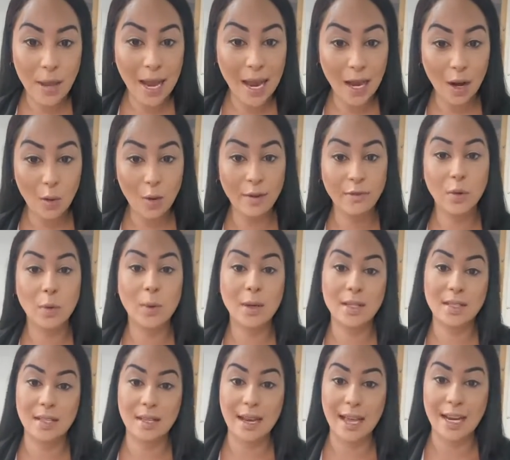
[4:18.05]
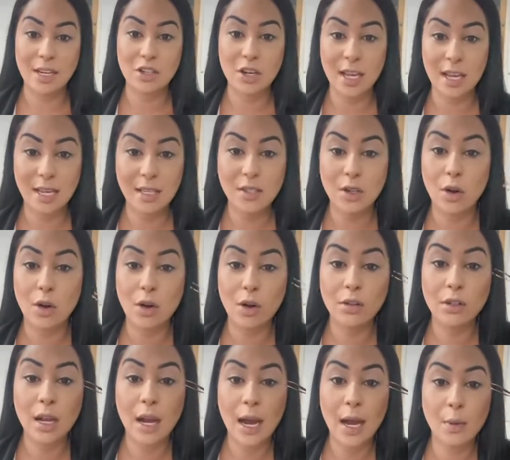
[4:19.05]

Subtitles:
However, once the lash is on,